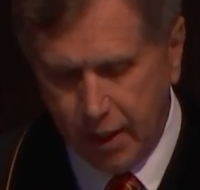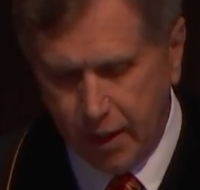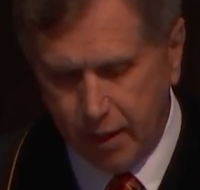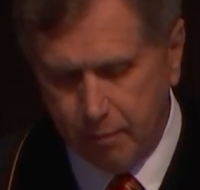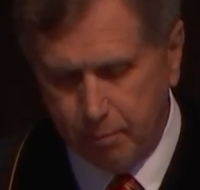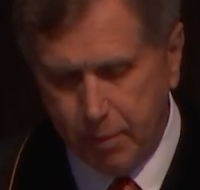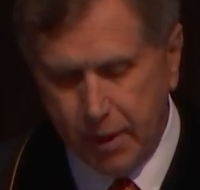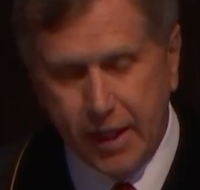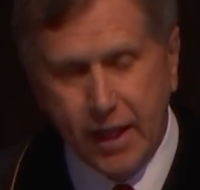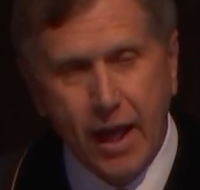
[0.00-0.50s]

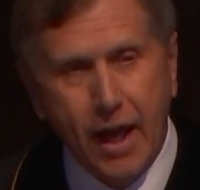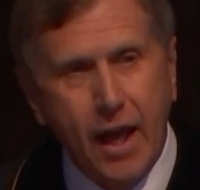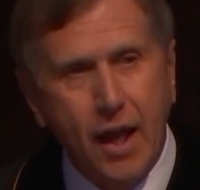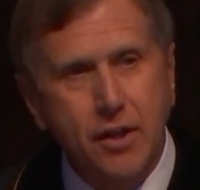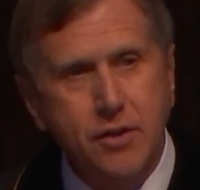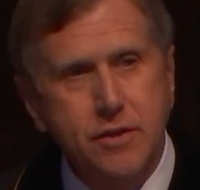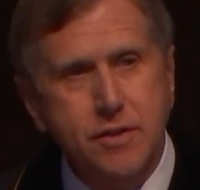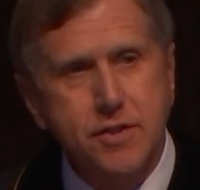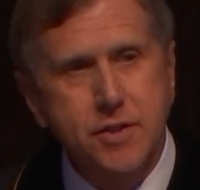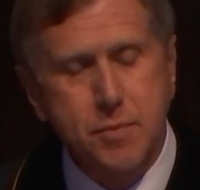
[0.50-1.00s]
and
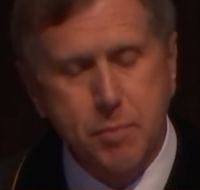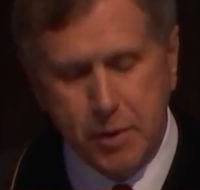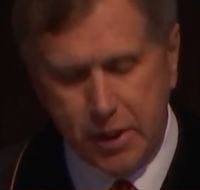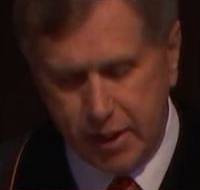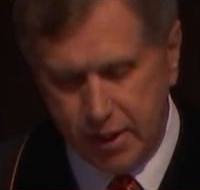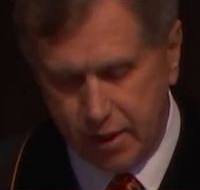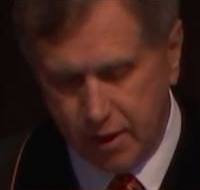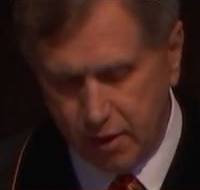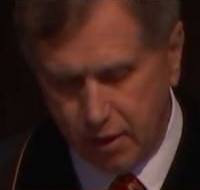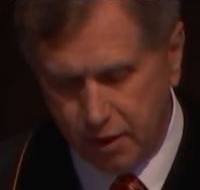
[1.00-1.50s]
began to
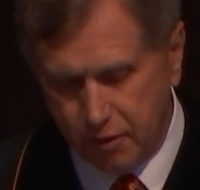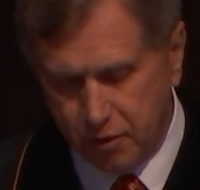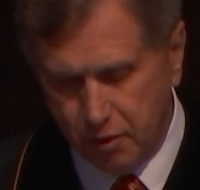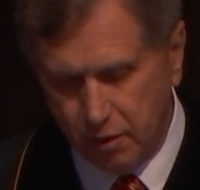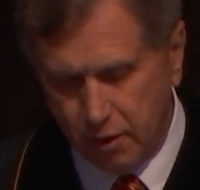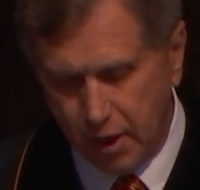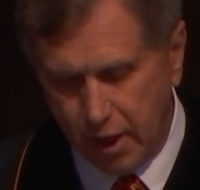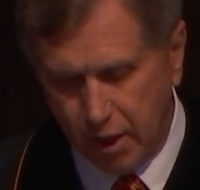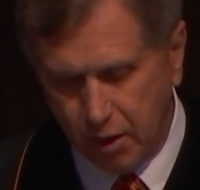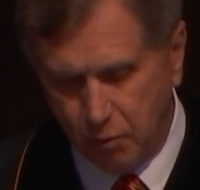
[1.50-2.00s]
speak in other
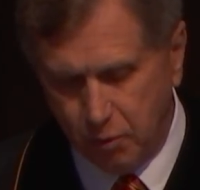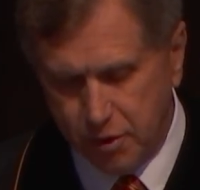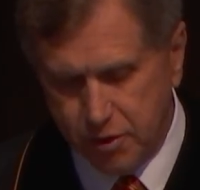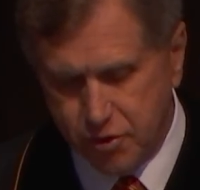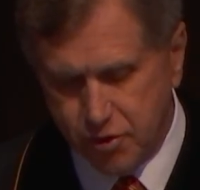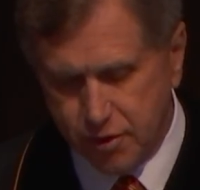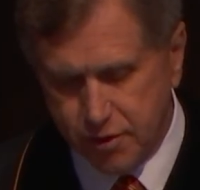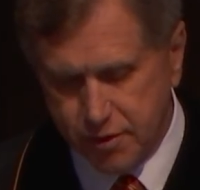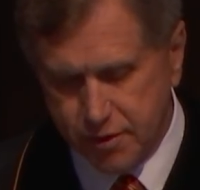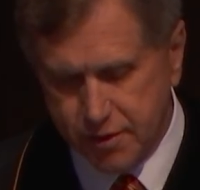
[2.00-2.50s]

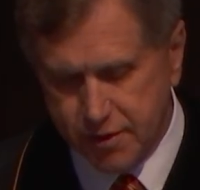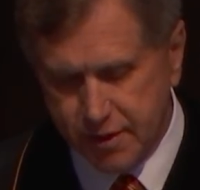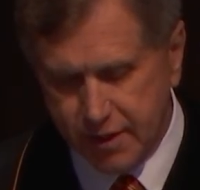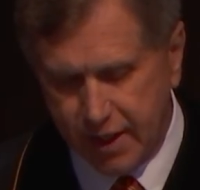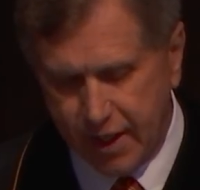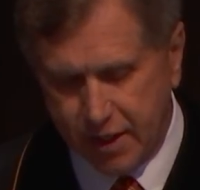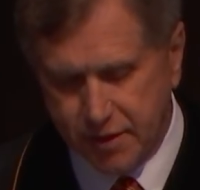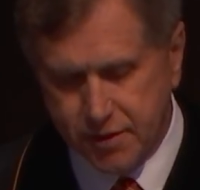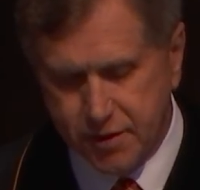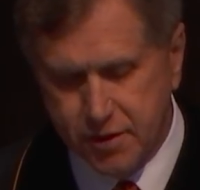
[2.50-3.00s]
languages
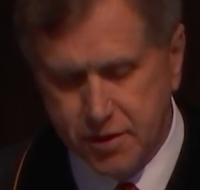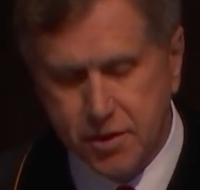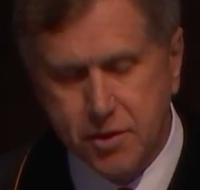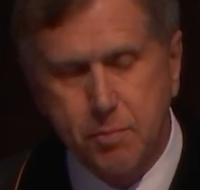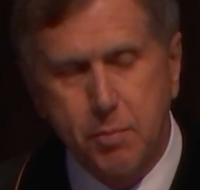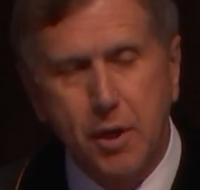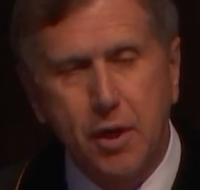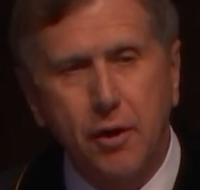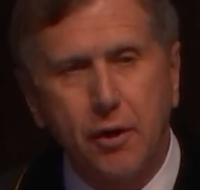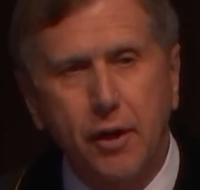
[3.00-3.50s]
as the
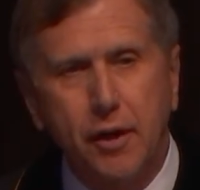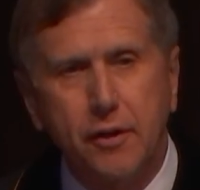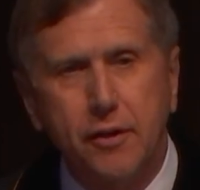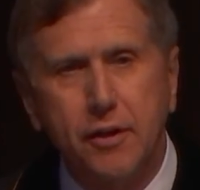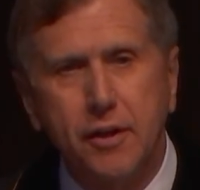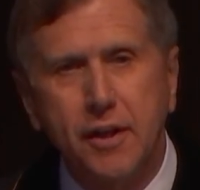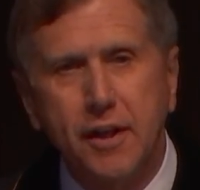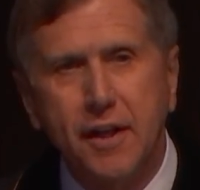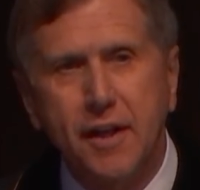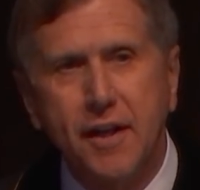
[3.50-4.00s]
Spirit
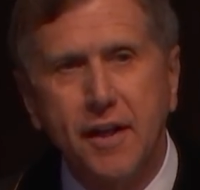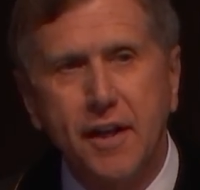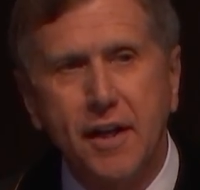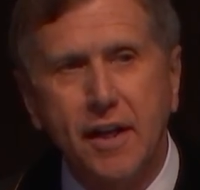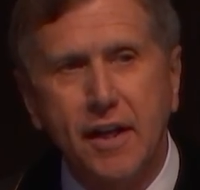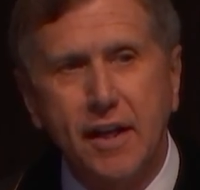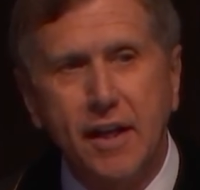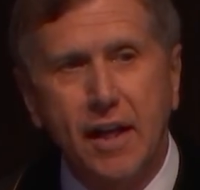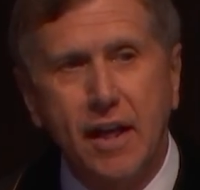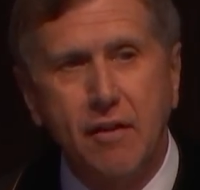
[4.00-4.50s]

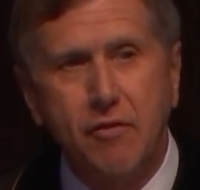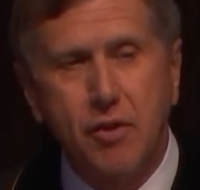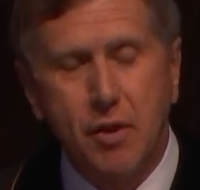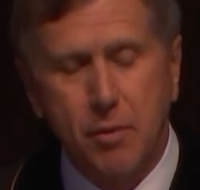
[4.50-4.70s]
gave